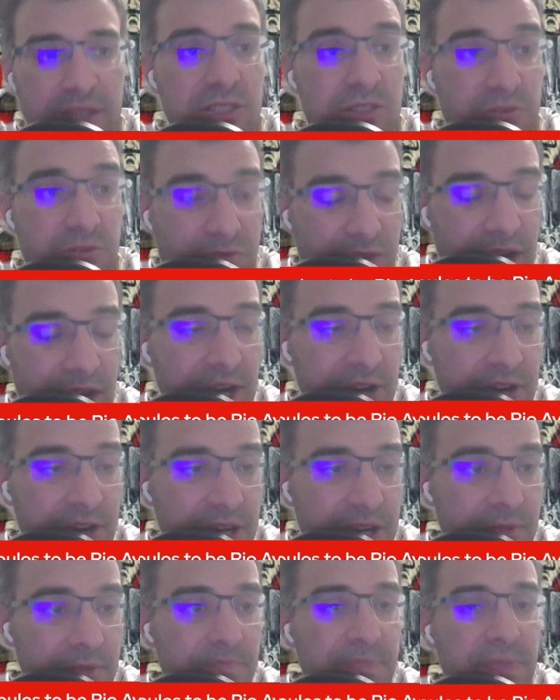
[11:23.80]
to fire
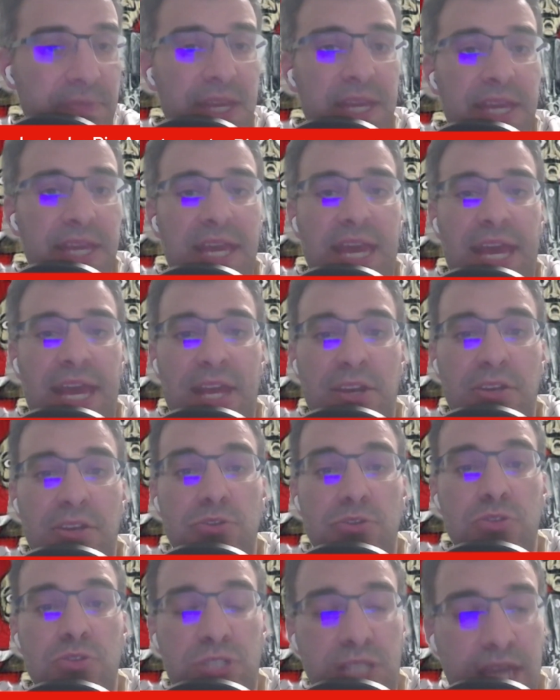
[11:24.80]
him. And
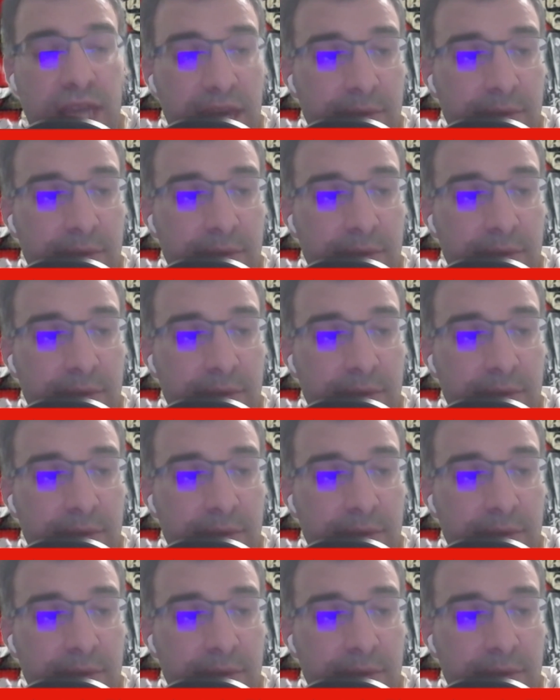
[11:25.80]
news came